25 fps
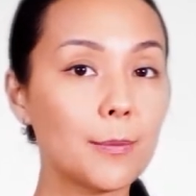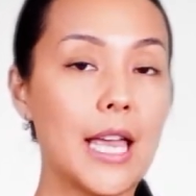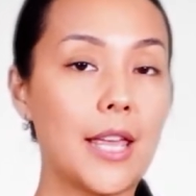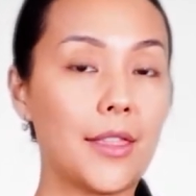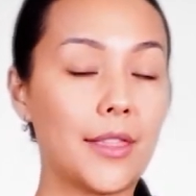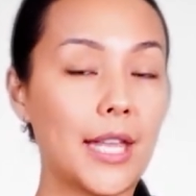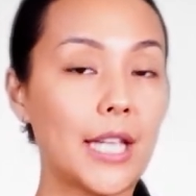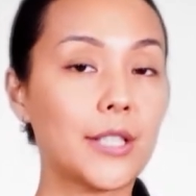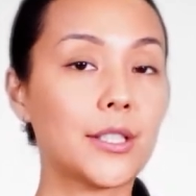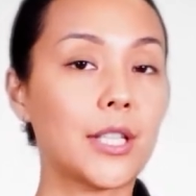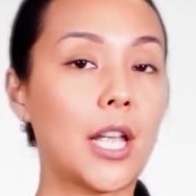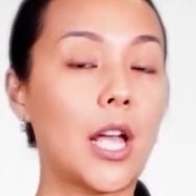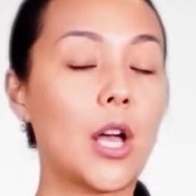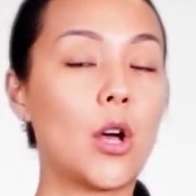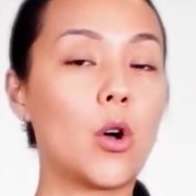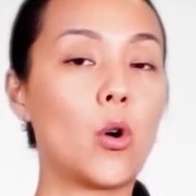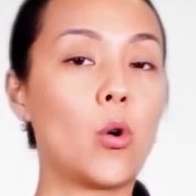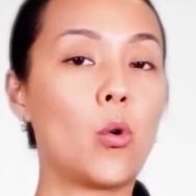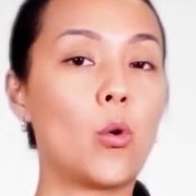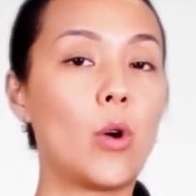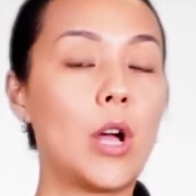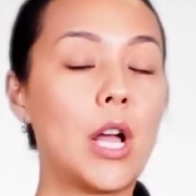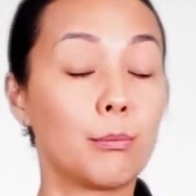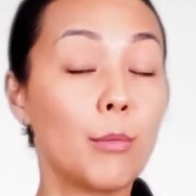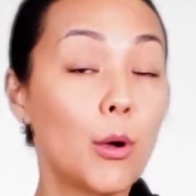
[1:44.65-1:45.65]
and that's
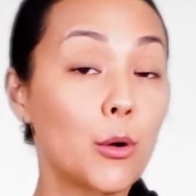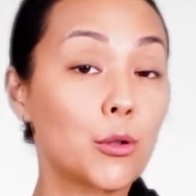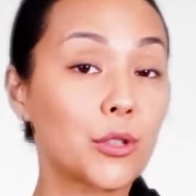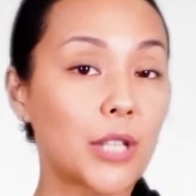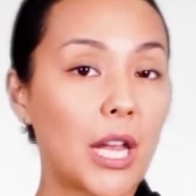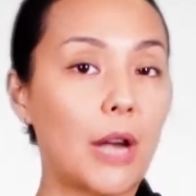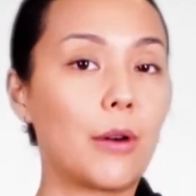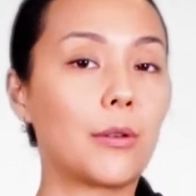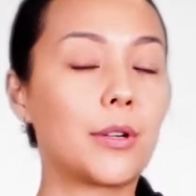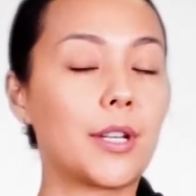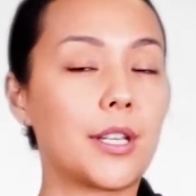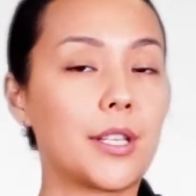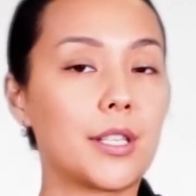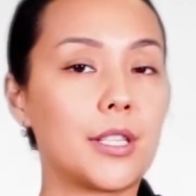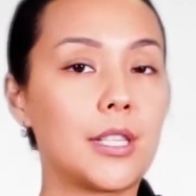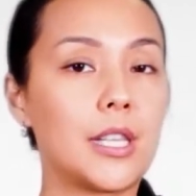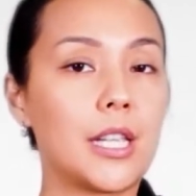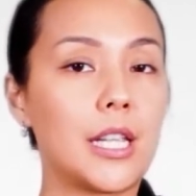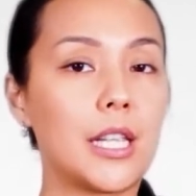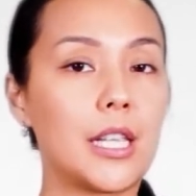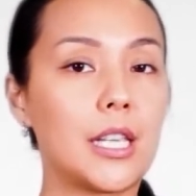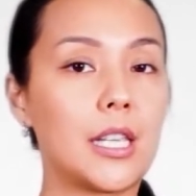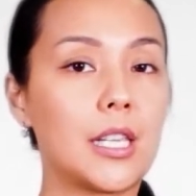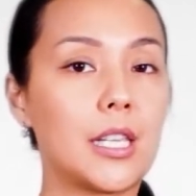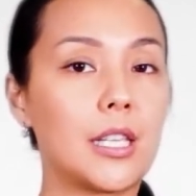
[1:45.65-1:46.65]
how most characters
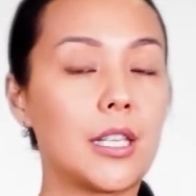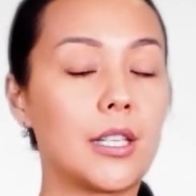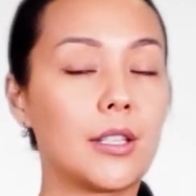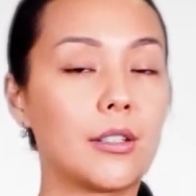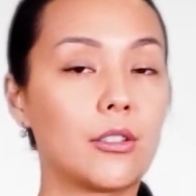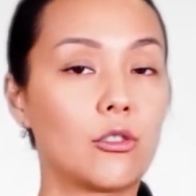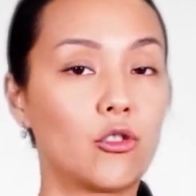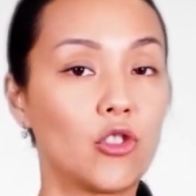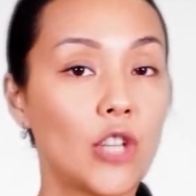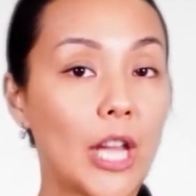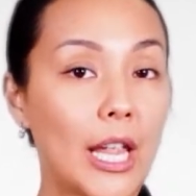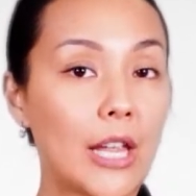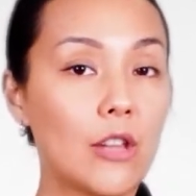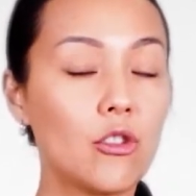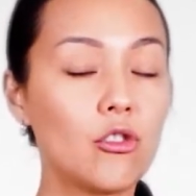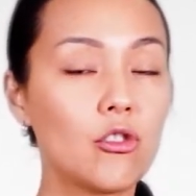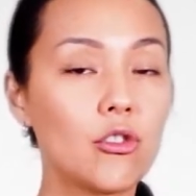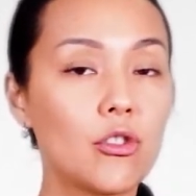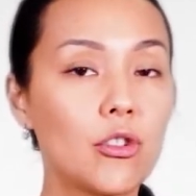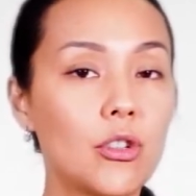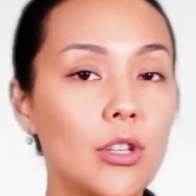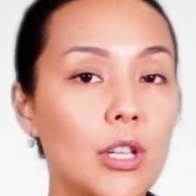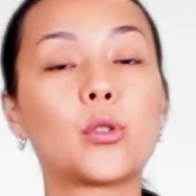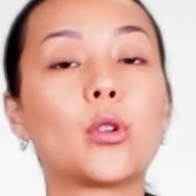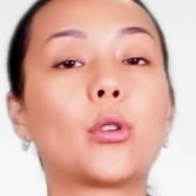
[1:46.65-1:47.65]
they changed.